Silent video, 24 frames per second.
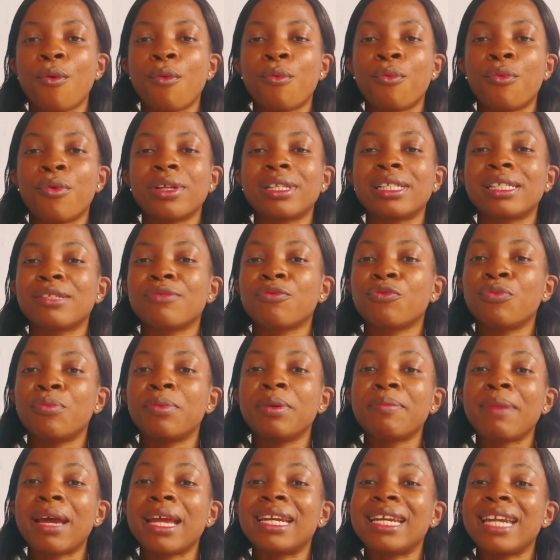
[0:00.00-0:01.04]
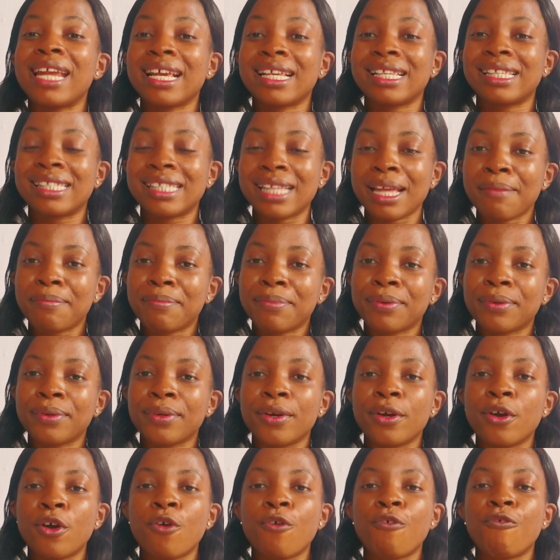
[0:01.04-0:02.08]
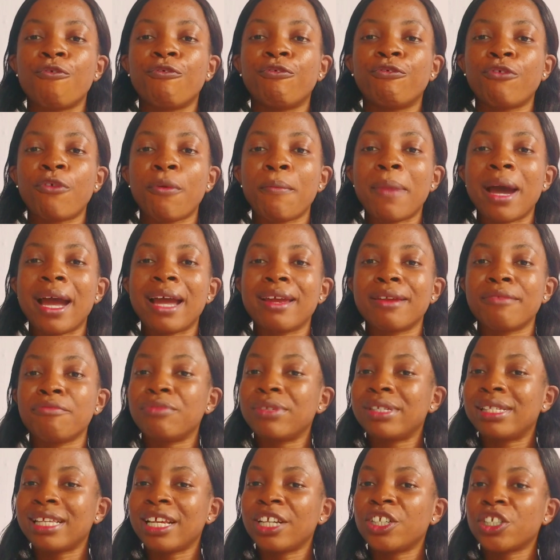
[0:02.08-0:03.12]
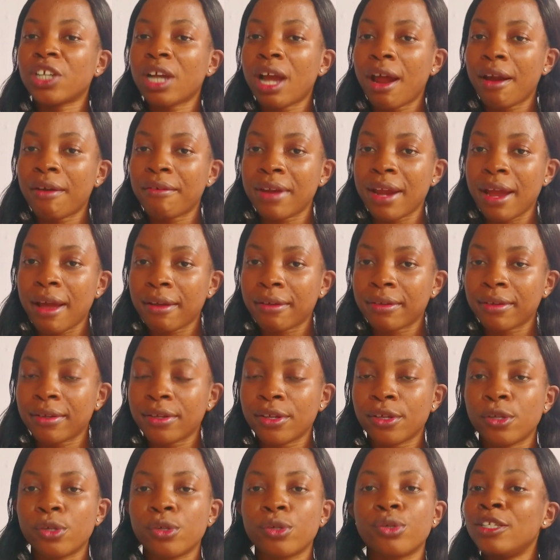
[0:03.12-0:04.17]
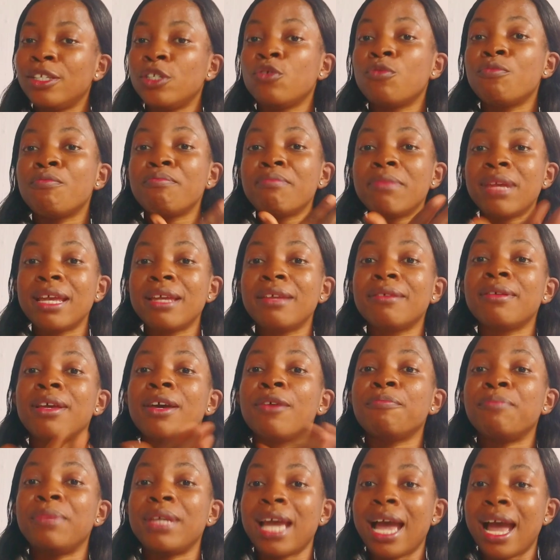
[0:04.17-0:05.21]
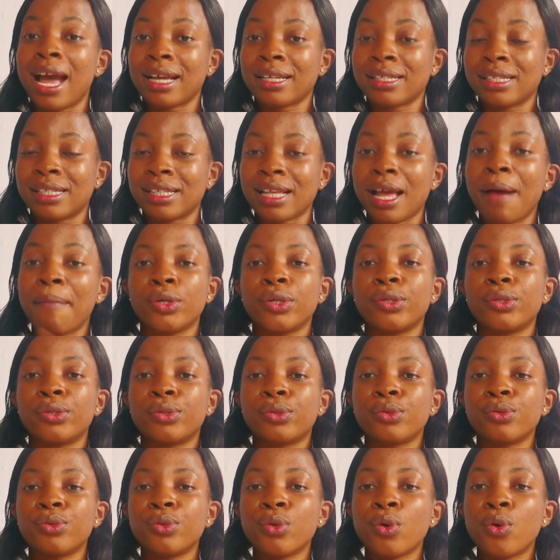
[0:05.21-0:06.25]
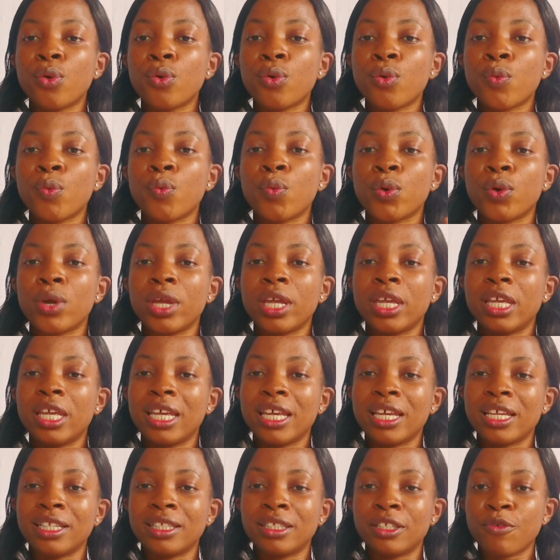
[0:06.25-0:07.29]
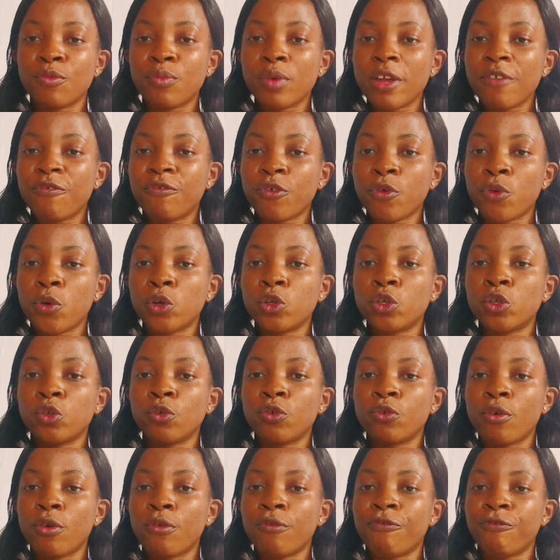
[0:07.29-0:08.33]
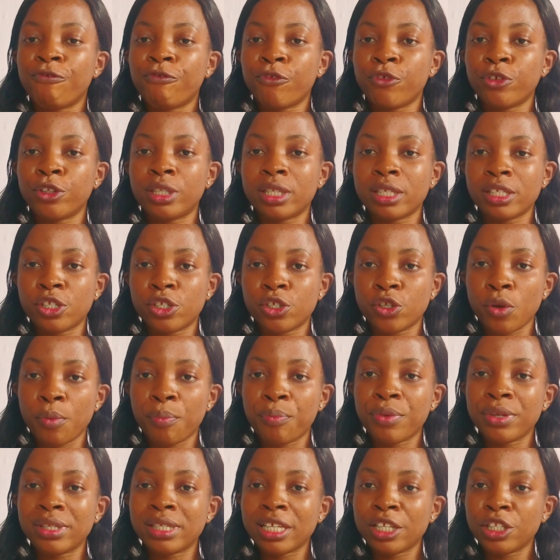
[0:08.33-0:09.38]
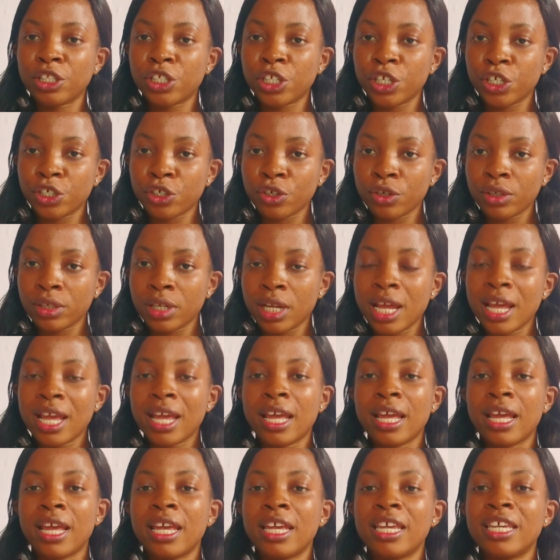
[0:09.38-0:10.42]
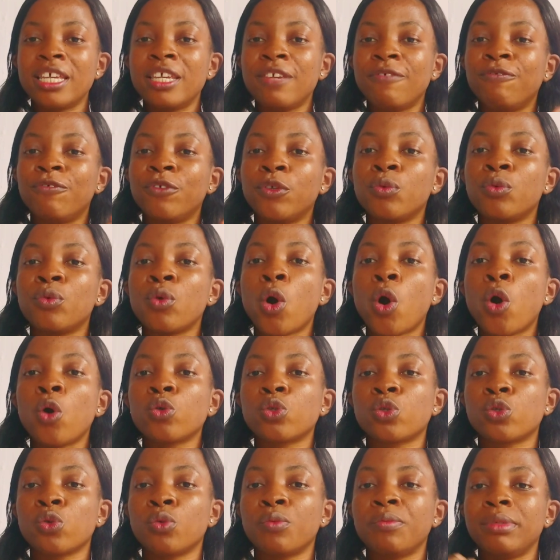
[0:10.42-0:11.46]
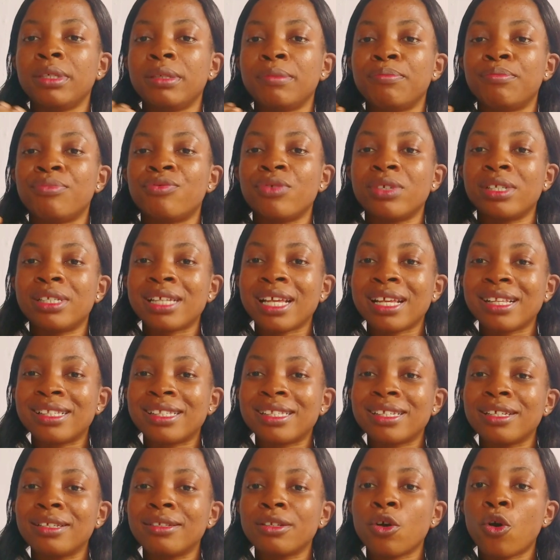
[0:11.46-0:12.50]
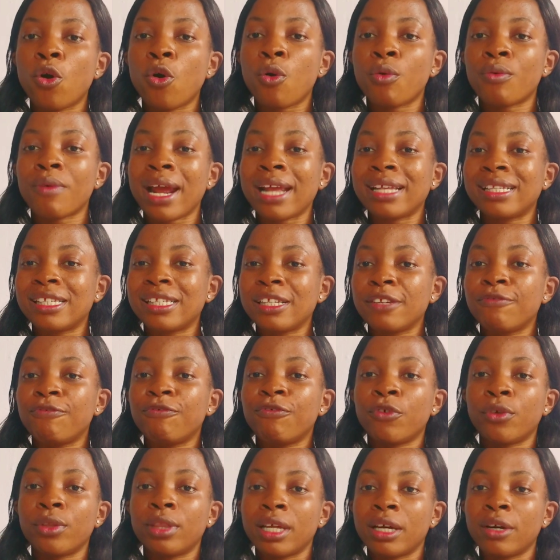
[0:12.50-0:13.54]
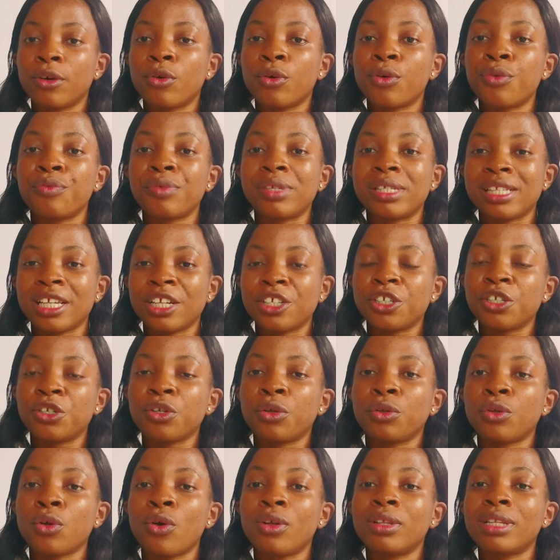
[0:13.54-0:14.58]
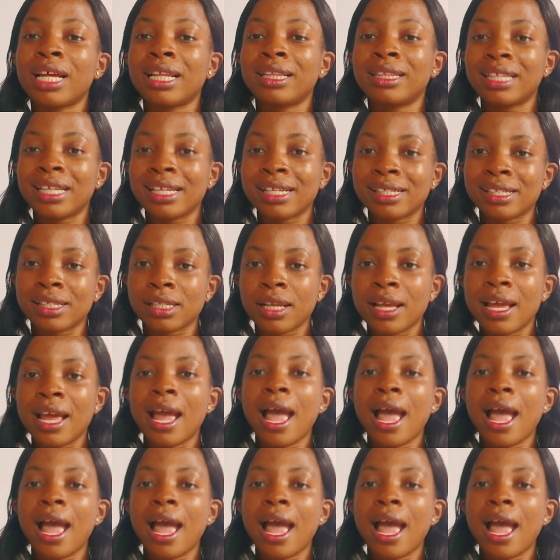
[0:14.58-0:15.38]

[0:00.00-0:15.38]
what will be my next step for my research career, you may be asked to know the way forward for this your presentation, if you will also be presenting or writing further or researching on other things.